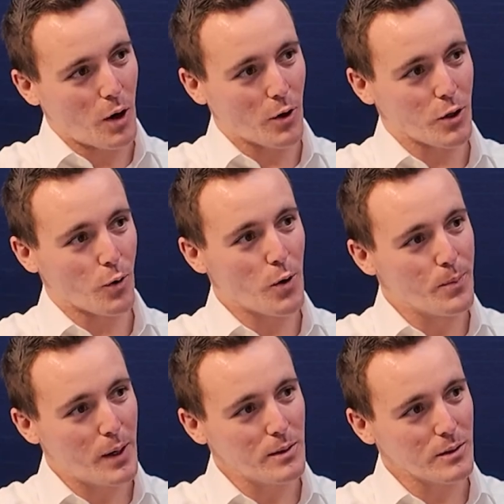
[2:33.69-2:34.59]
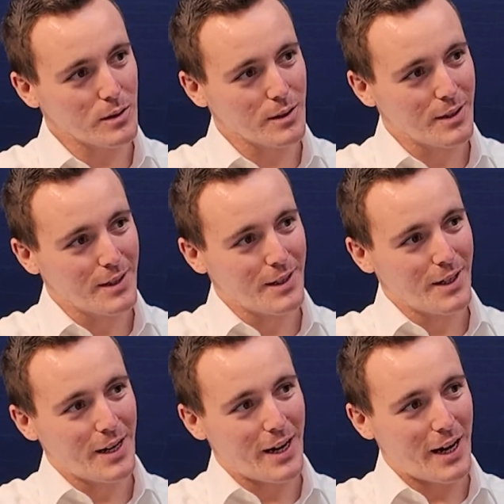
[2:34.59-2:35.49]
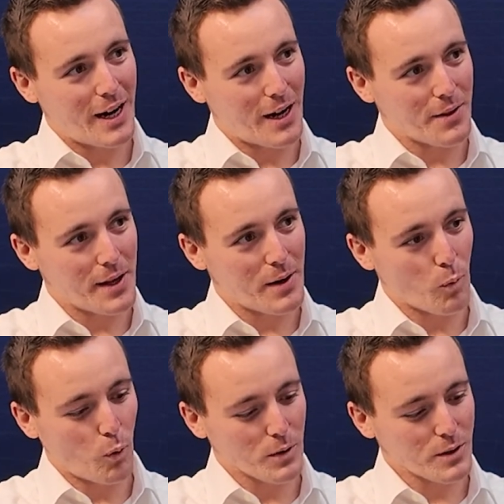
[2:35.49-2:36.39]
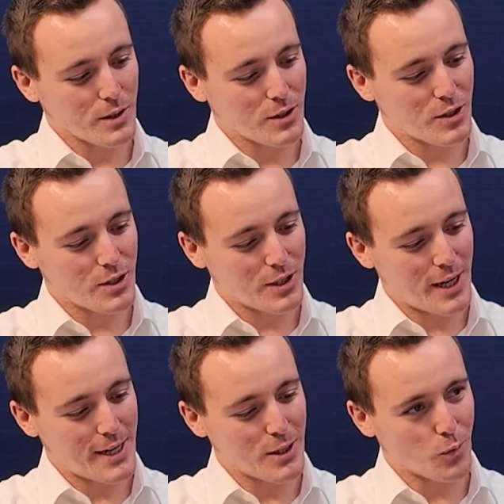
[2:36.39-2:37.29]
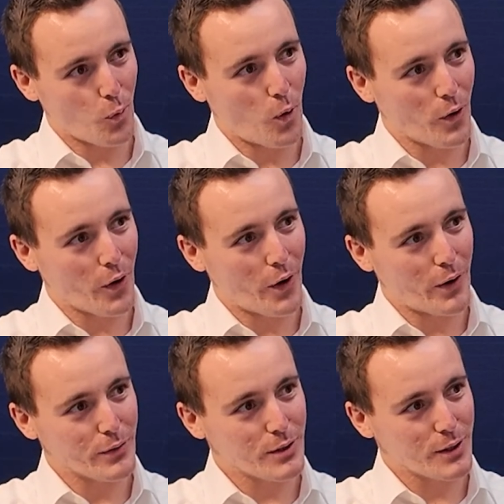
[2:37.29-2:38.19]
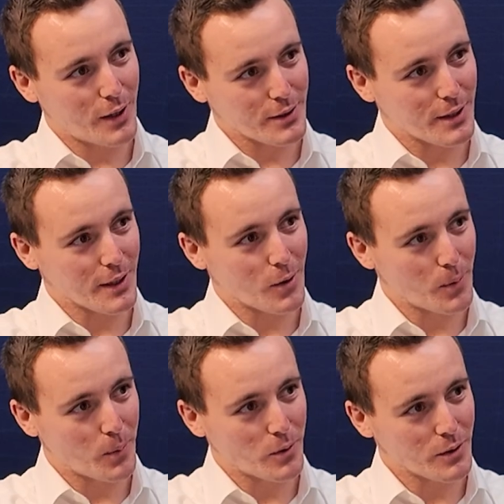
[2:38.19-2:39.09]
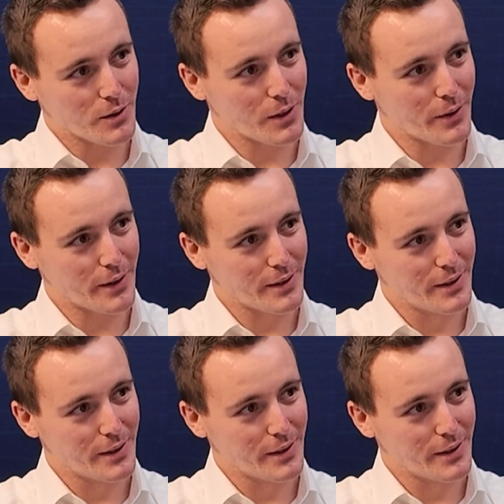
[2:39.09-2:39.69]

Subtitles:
on your own boat, and then what's the stage one of starting open water solar?